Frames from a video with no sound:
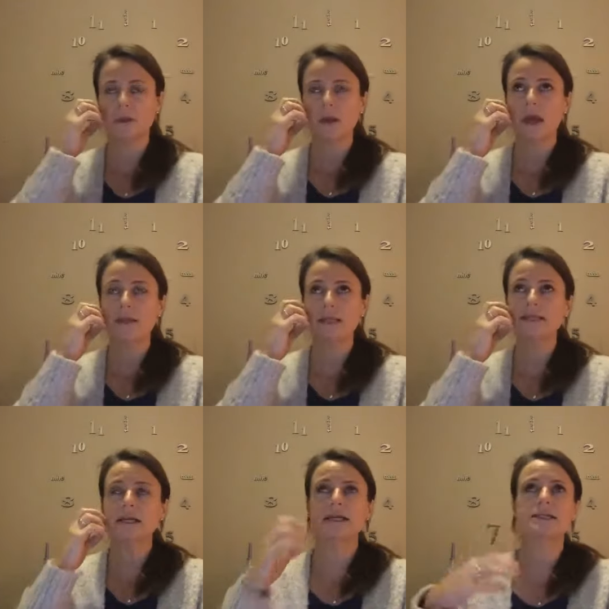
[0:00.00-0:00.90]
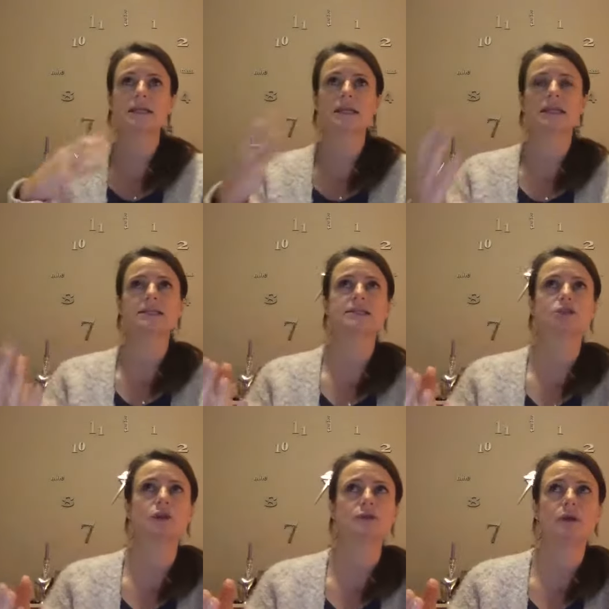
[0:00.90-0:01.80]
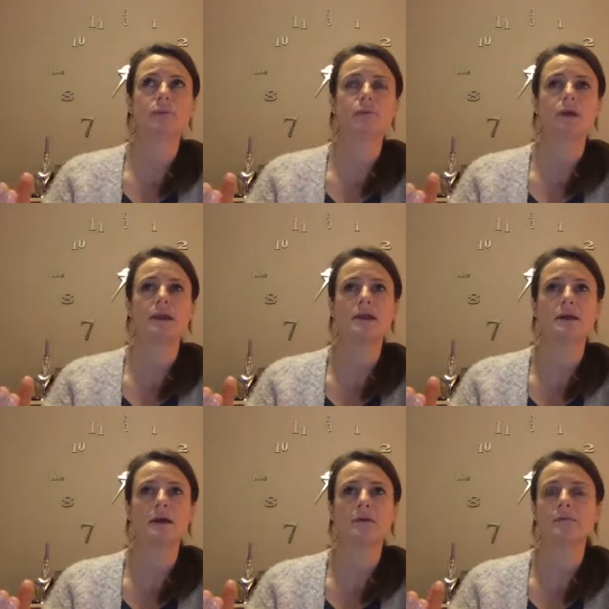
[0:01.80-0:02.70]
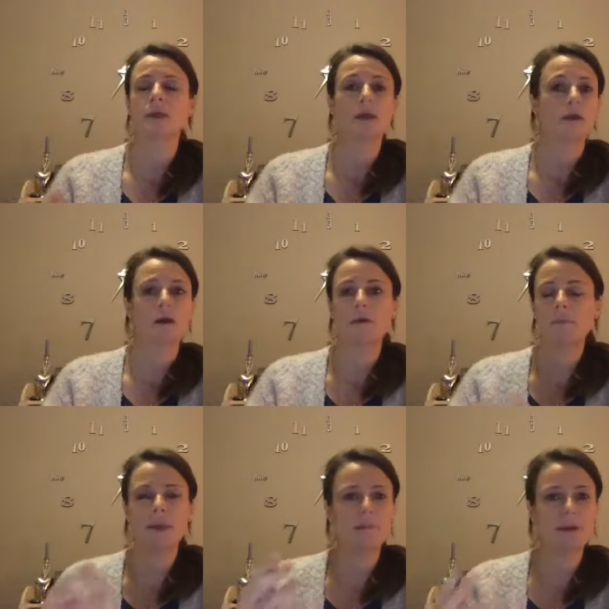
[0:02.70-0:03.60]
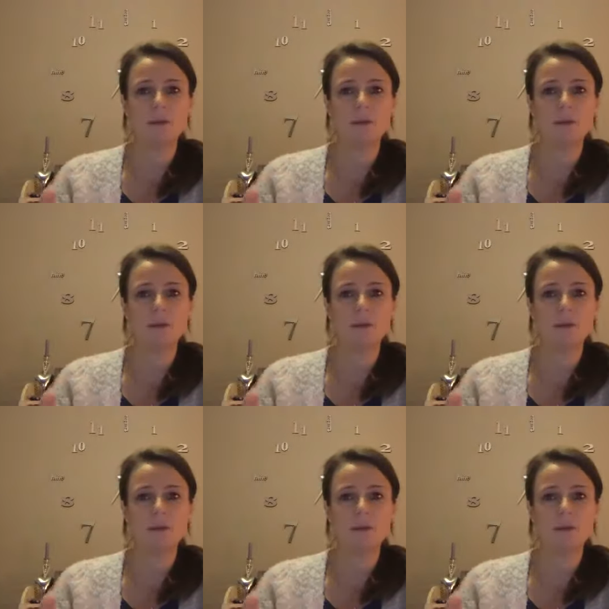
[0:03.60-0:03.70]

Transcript: And this, I can see, this shows up when people in the